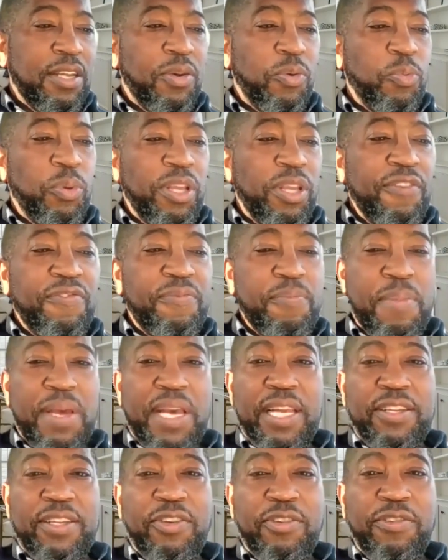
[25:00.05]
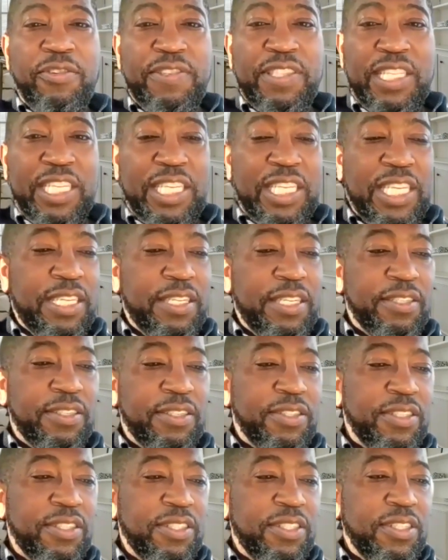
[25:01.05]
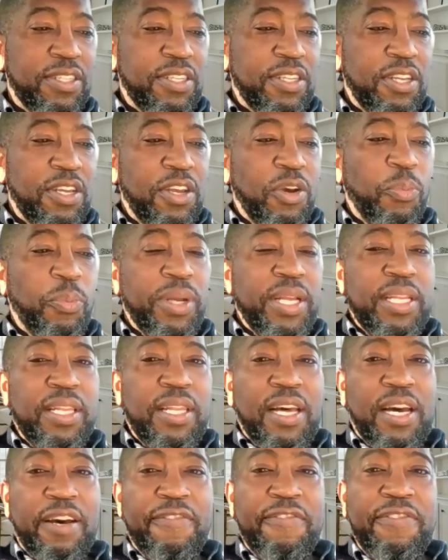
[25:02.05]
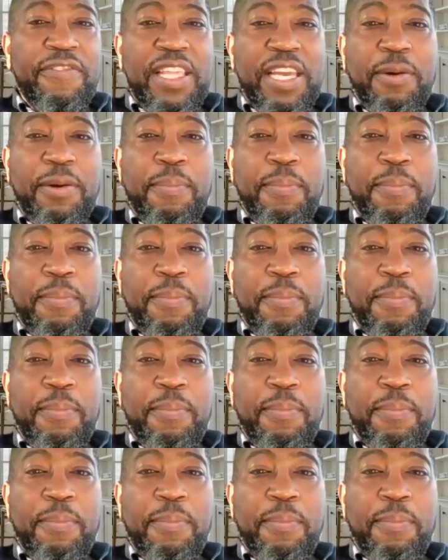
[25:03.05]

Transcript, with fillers: we've met over the years. We love their